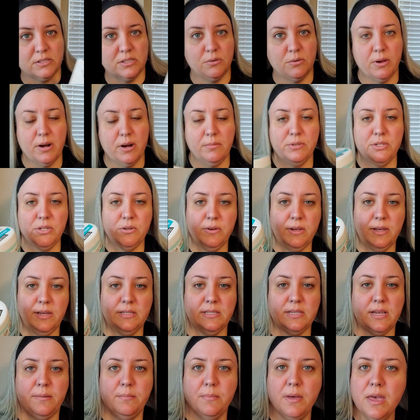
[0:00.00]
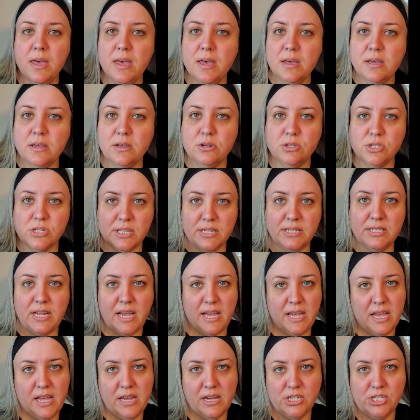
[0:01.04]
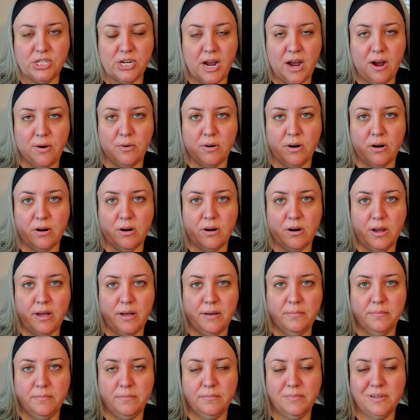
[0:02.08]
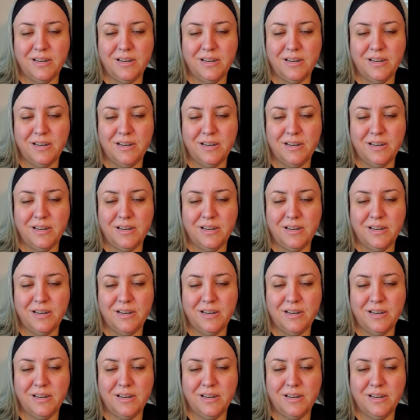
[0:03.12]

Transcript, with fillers: So what I'm doing is I'm usually taking a shower, um,